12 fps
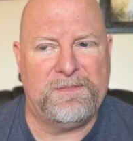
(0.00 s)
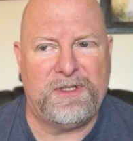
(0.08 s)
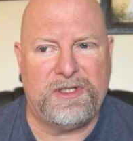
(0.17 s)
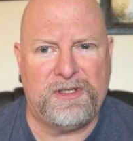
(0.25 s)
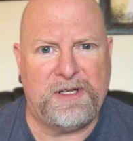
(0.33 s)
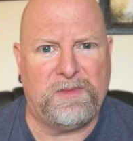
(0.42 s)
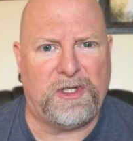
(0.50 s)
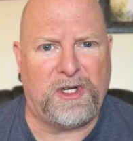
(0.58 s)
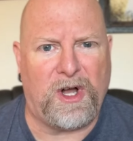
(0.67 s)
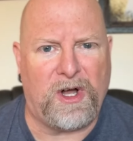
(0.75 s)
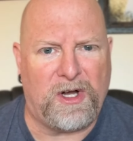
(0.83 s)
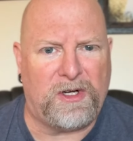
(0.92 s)
Trent will
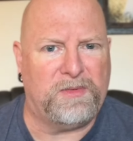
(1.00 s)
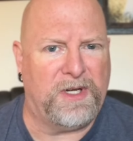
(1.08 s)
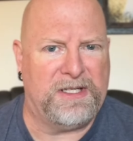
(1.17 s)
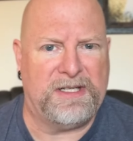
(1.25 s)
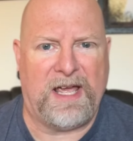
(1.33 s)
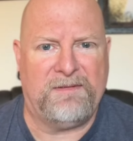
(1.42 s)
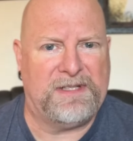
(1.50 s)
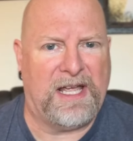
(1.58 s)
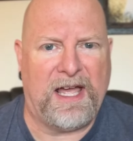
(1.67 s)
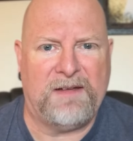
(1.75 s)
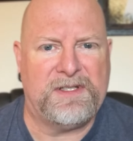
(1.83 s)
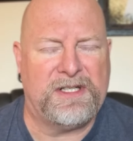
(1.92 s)
always have to
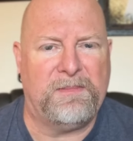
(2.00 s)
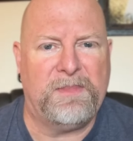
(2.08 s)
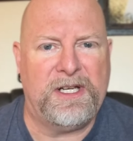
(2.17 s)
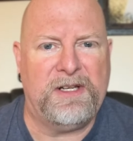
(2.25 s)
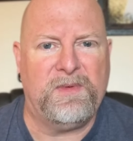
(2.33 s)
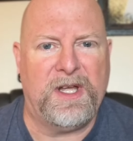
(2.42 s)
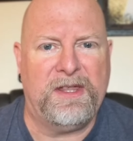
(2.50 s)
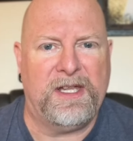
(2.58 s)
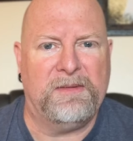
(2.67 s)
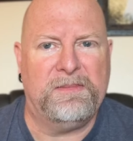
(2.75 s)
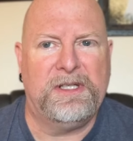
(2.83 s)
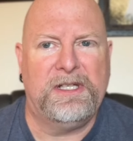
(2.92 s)
have somebody with
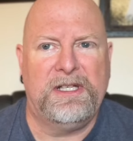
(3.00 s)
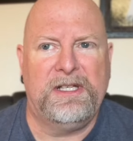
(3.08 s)
him.